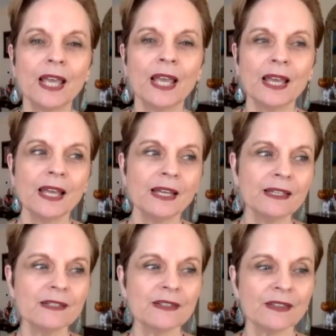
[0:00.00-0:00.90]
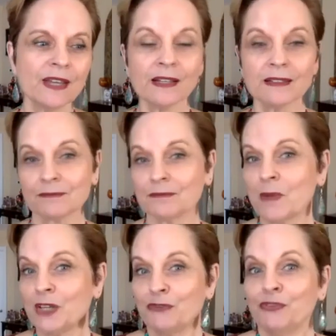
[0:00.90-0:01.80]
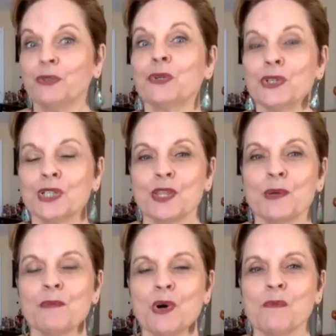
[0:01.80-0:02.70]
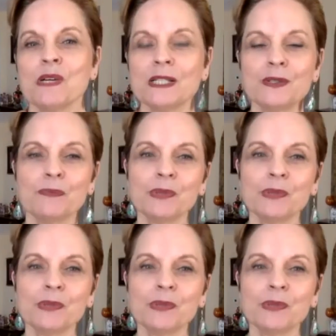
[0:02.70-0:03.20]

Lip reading: And that might feel good in the moment,